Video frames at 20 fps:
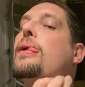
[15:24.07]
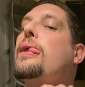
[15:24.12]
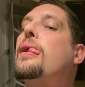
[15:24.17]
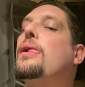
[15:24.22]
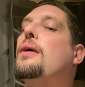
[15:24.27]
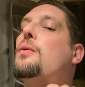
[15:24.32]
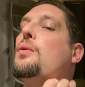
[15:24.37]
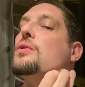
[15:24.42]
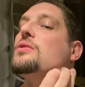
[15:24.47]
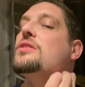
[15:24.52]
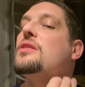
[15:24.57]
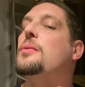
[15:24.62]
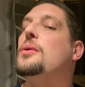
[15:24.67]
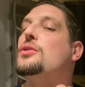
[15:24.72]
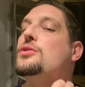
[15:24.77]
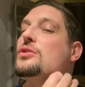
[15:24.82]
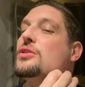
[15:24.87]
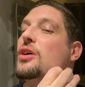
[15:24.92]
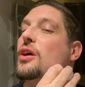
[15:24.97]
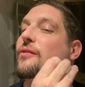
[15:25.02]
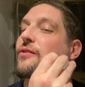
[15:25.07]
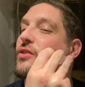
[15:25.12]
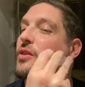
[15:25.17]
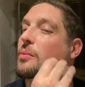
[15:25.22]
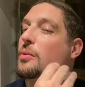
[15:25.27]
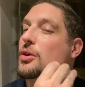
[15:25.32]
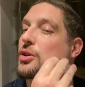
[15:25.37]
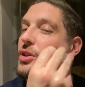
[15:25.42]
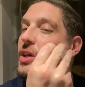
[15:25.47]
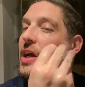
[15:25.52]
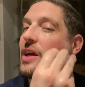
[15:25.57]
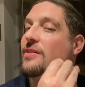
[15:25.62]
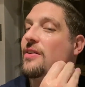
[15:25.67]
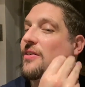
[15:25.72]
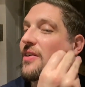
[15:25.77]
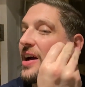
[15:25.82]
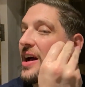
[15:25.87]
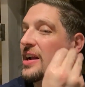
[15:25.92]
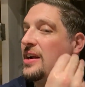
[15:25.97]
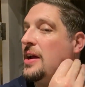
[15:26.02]
it wasn't the most comfortable shave
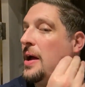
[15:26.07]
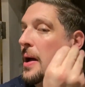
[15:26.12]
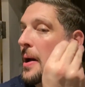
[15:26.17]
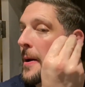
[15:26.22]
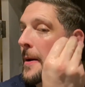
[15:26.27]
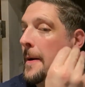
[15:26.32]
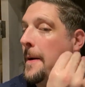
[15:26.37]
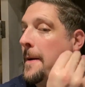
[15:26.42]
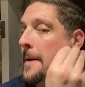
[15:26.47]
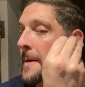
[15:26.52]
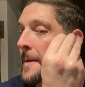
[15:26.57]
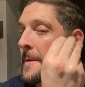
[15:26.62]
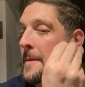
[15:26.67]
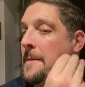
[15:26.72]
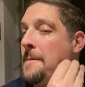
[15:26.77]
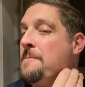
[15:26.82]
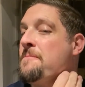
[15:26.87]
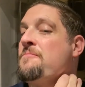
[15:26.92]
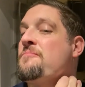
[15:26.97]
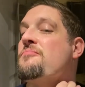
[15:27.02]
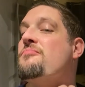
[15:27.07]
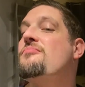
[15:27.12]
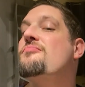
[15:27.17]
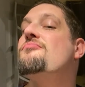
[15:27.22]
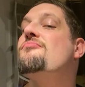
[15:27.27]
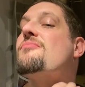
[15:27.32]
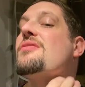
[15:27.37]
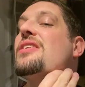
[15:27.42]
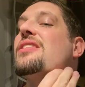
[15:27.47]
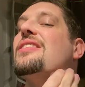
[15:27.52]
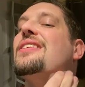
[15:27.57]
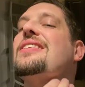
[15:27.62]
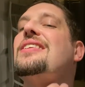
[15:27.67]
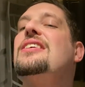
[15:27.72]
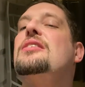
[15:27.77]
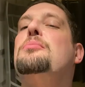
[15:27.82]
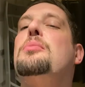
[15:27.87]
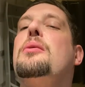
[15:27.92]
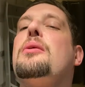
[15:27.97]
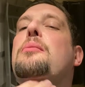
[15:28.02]
I've had. I think
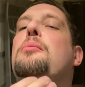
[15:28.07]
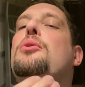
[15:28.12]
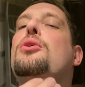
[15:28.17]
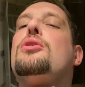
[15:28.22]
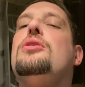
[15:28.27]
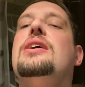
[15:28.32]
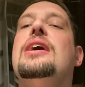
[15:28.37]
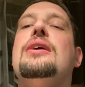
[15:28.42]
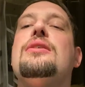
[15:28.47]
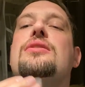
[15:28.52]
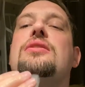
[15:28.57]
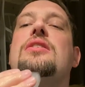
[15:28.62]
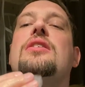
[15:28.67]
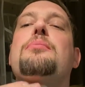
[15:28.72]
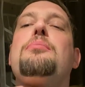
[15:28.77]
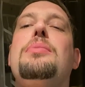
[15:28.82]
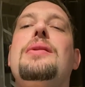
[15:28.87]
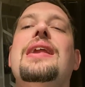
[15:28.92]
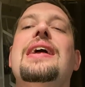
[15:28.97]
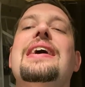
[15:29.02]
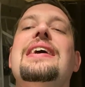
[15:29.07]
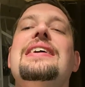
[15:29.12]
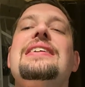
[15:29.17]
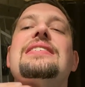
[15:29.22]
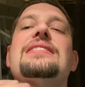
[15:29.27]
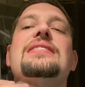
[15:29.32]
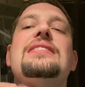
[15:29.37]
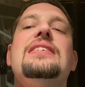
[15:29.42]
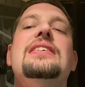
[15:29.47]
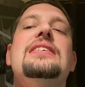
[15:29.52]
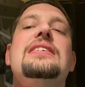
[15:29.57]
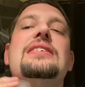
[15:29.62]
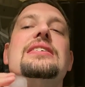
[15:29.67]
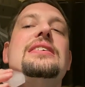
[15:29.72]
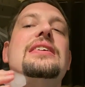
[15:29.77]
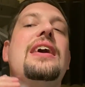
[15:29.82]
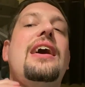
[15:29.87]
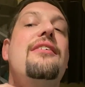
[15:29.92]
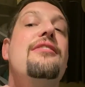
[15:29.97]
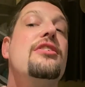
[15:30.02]
that's probably more down to the blades.
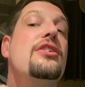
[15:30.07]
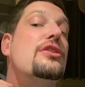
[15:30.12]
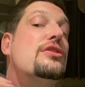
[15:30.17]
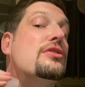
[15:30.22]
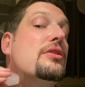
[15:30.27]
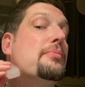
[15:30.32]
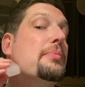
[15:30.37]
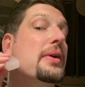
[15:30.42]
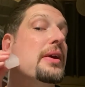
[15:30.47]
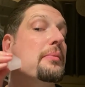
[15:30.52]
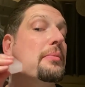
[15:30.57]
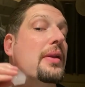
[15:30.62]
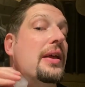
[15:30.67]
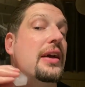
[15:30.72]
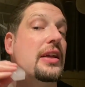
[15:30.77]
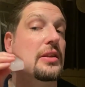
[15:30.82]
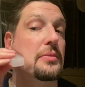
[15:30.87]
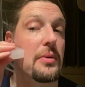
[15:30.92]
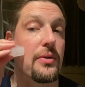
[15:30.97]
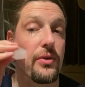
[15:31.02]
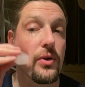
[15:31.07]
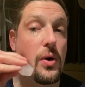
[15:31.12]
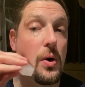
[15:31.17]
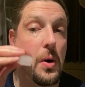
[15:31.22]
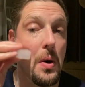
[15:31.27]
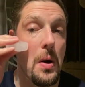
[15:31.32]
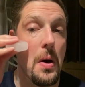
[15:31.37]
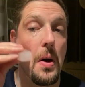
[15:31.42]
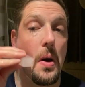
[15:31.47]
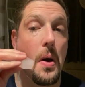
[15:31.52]
I haven't used the big blades before.